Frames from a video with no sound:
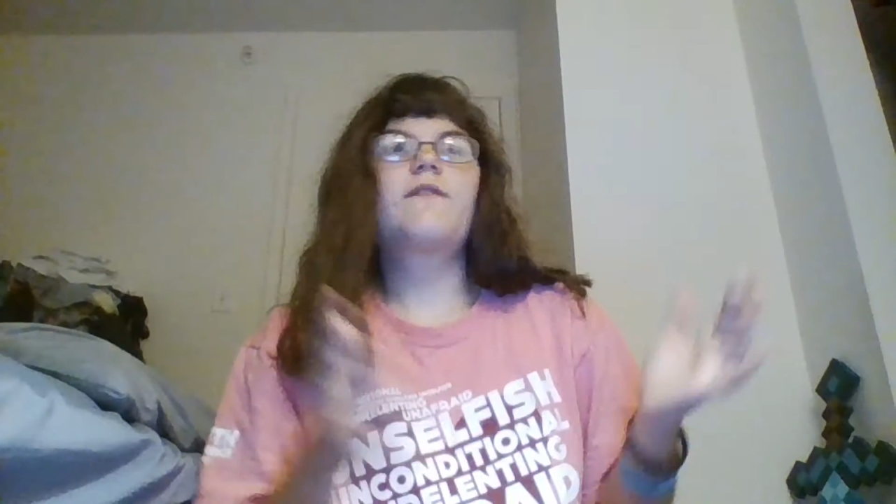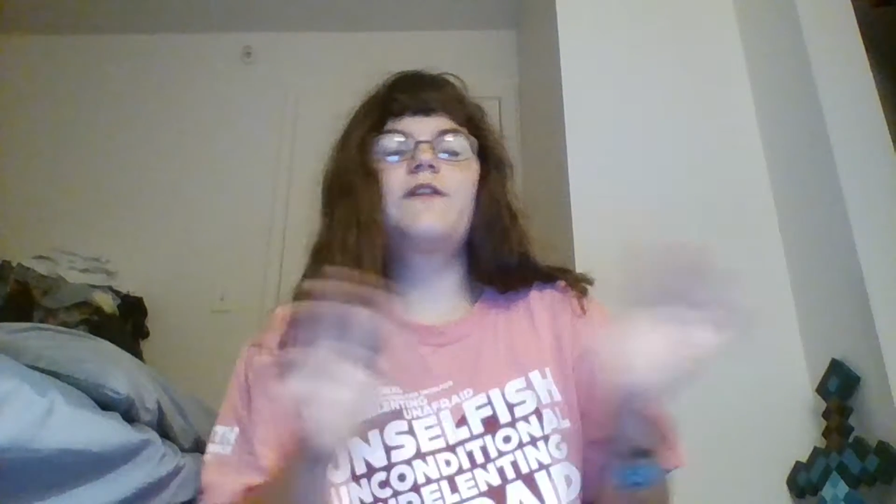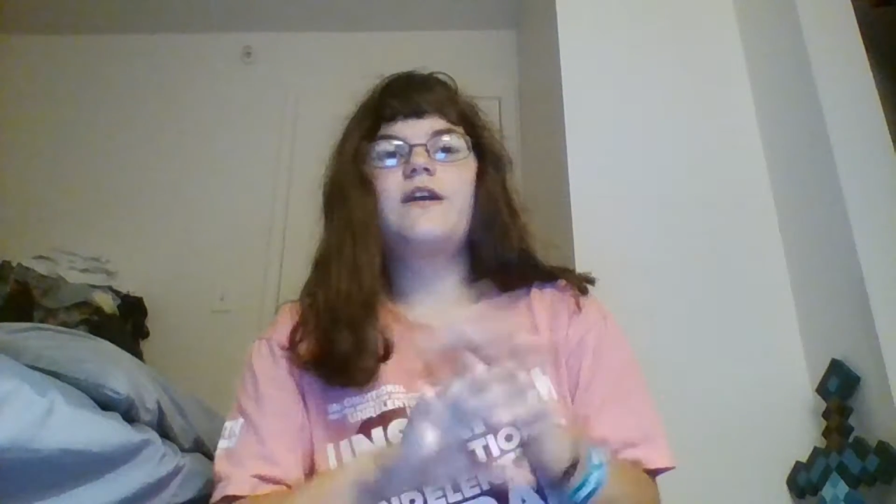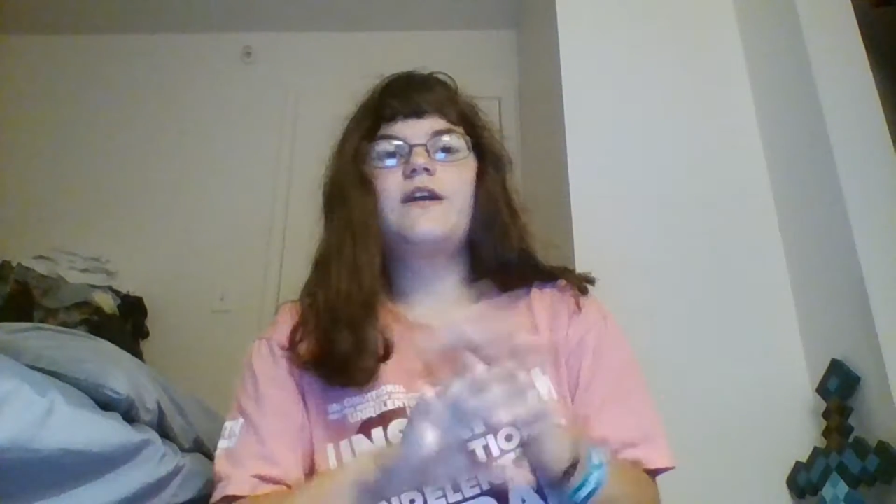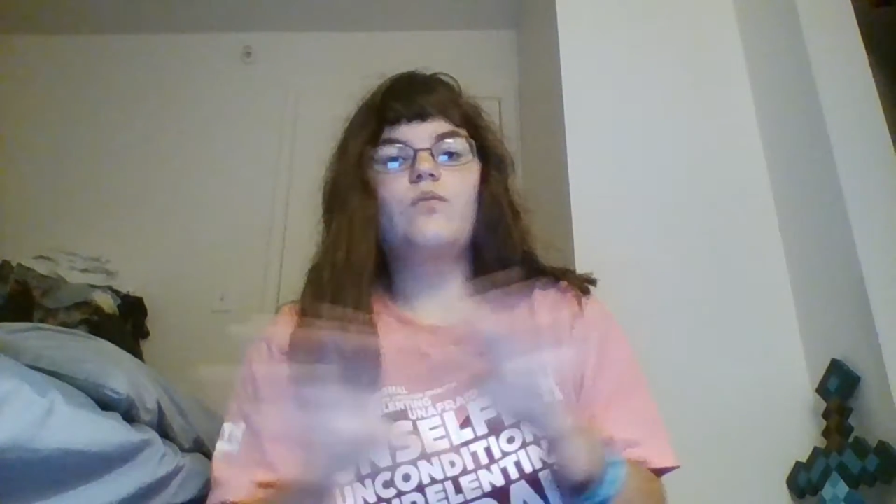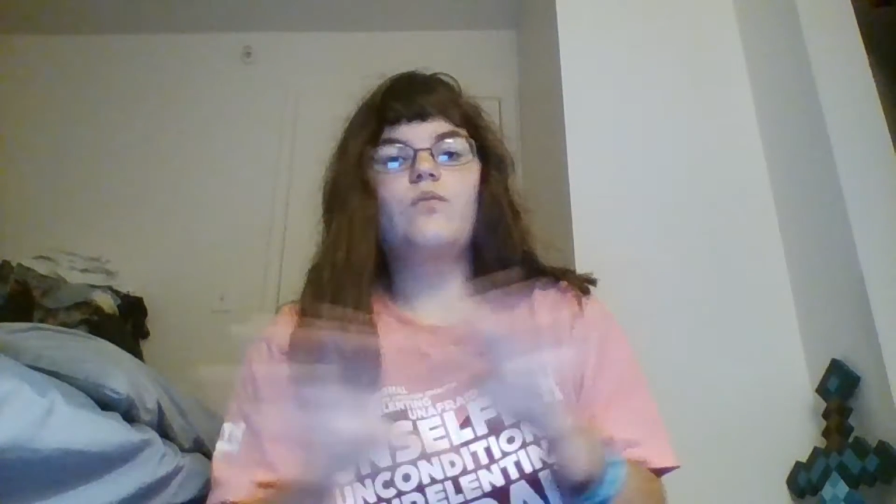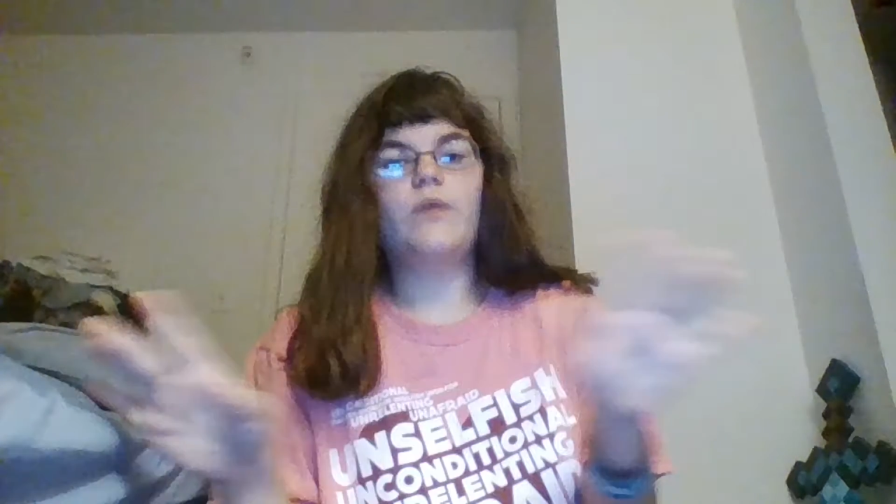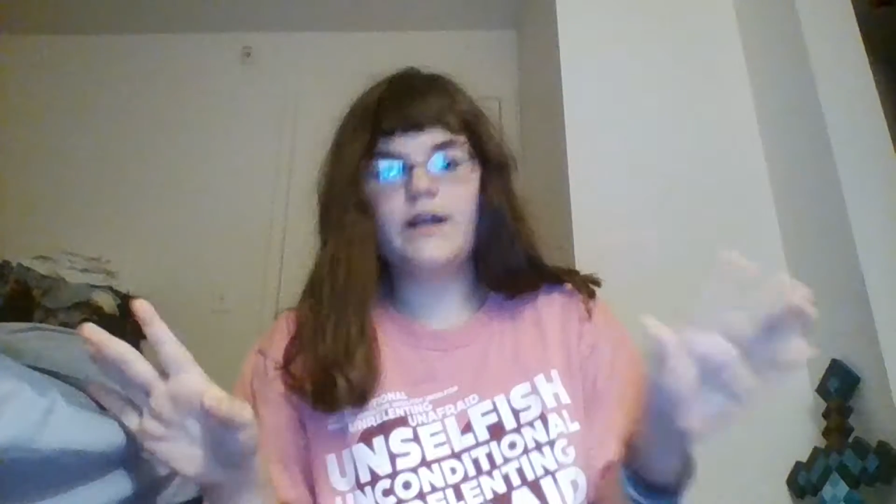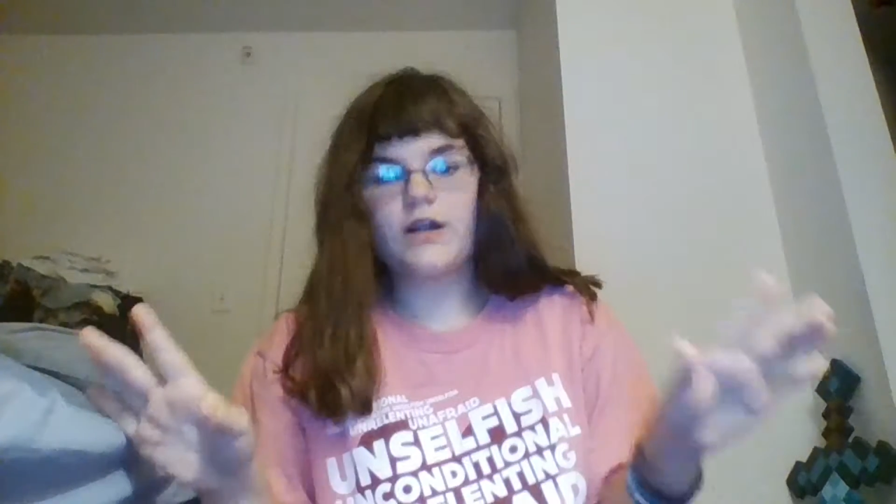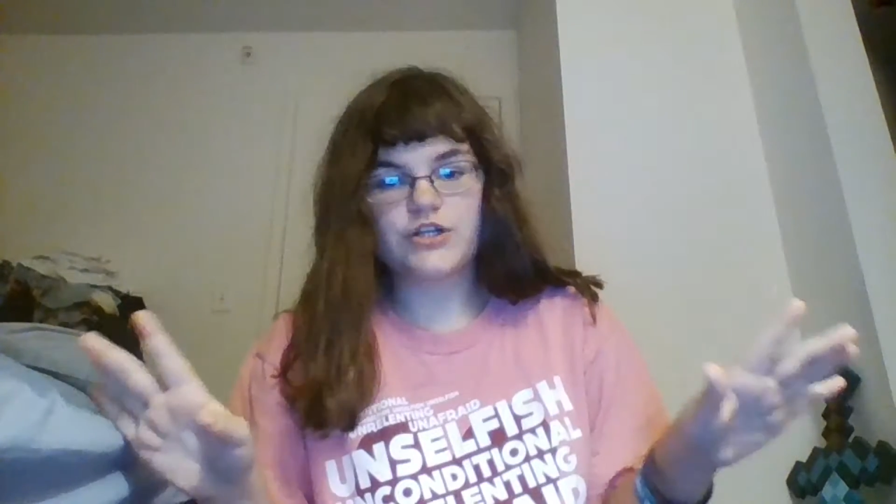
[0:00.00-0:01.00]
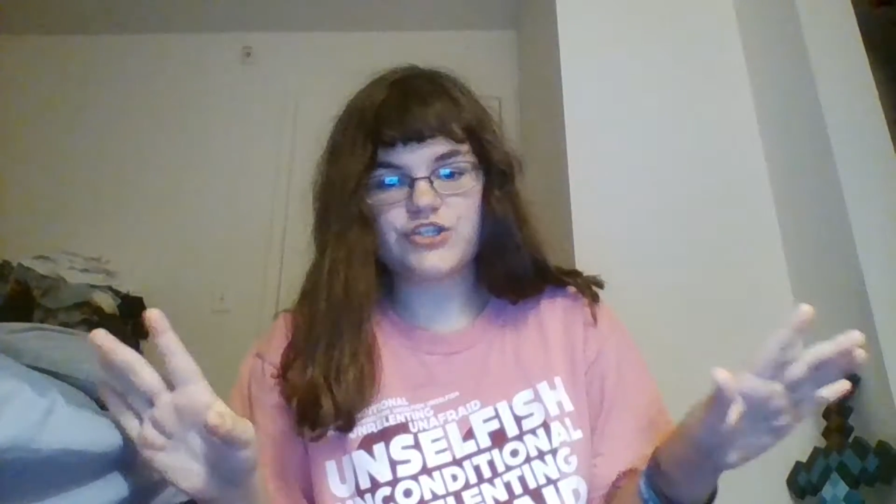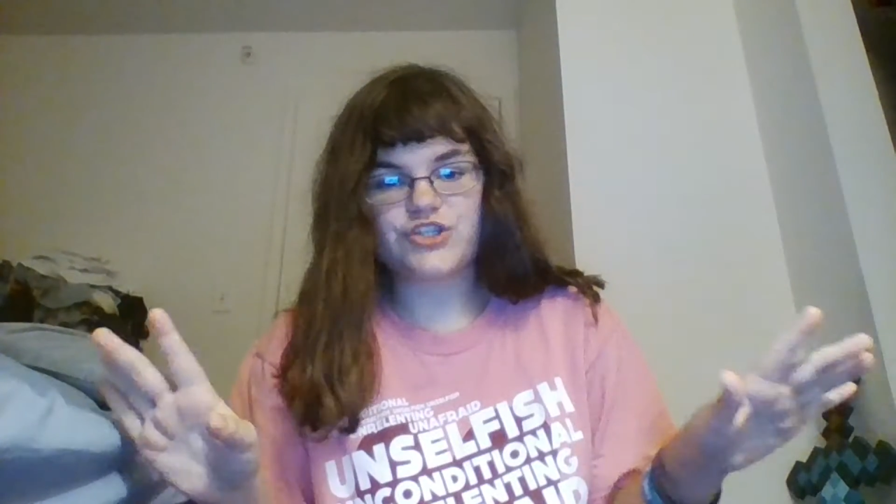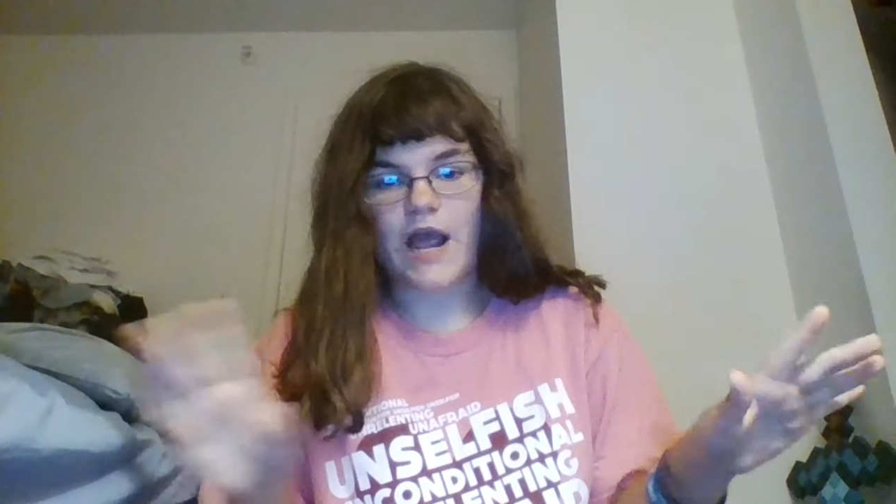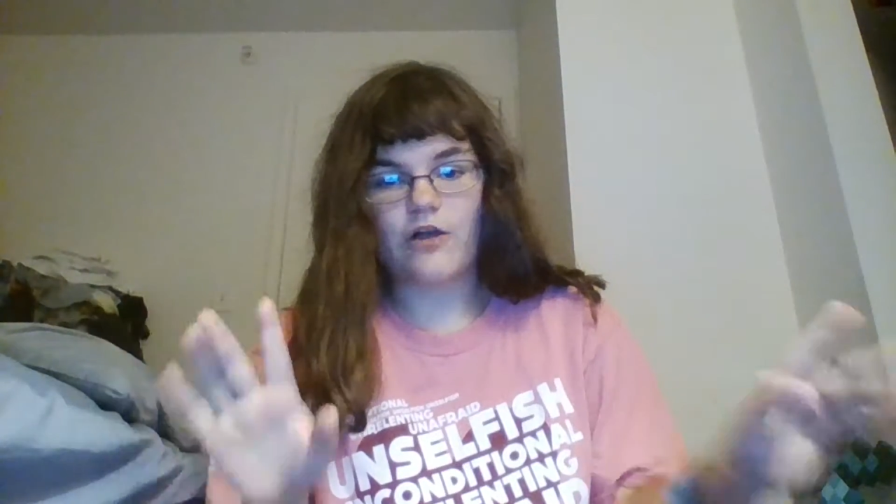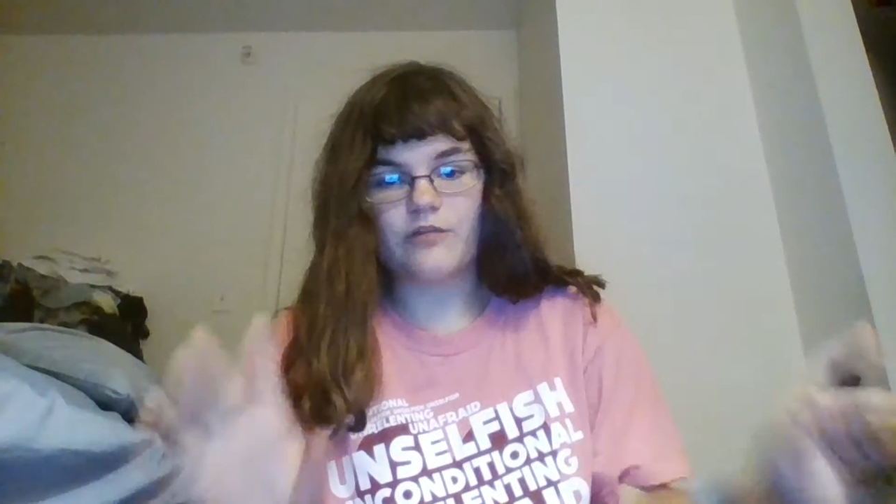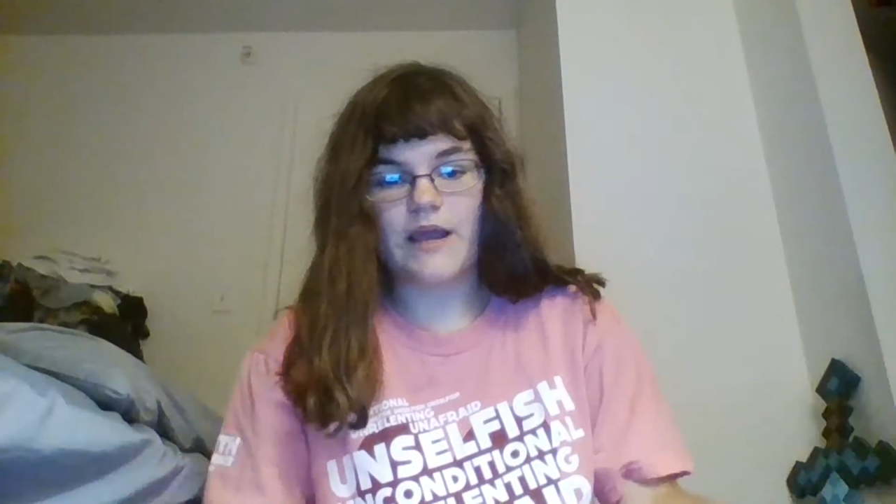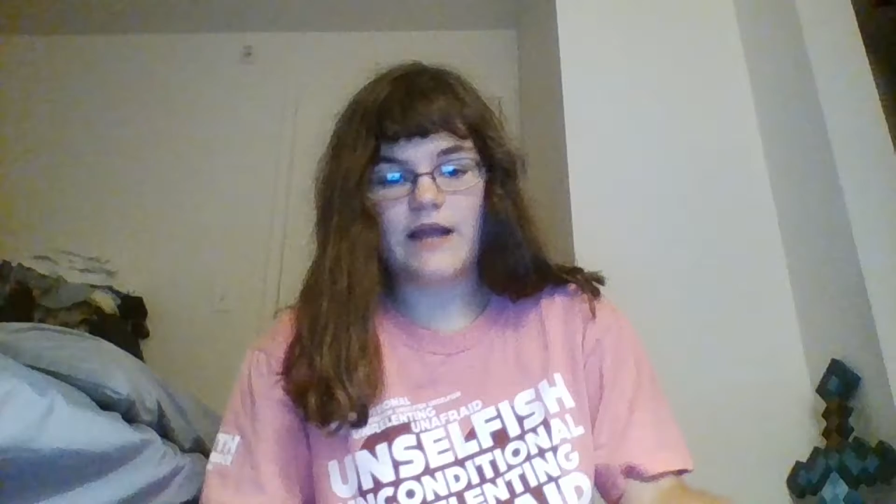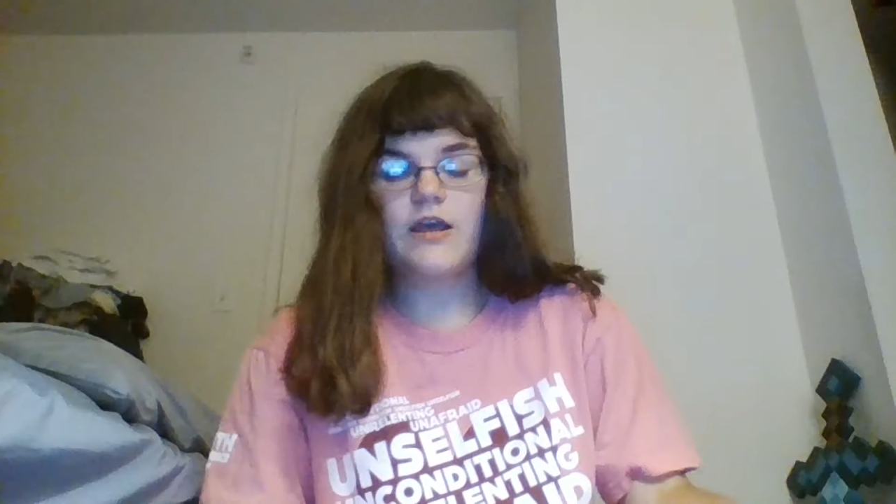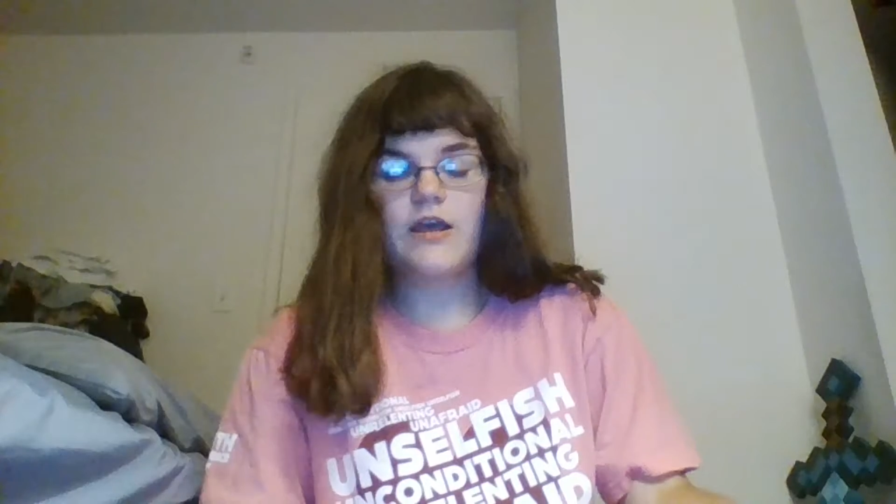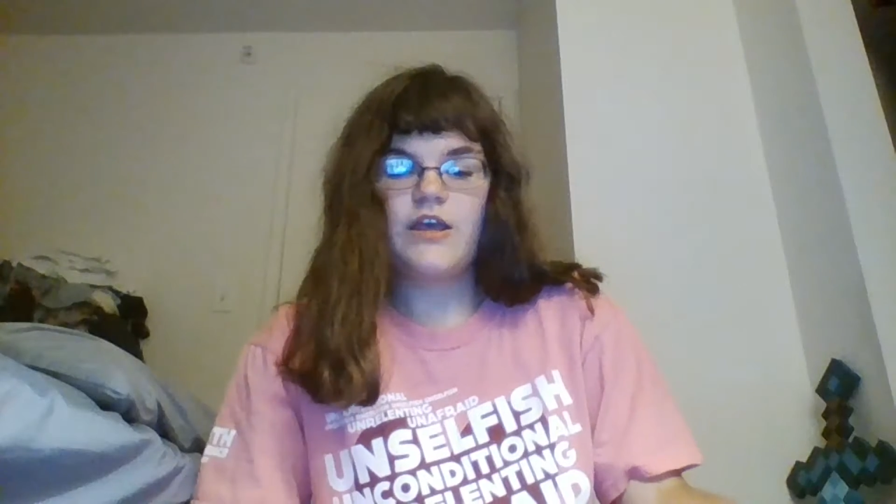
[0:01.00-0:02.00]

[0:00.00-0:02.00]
freaking weird child, man,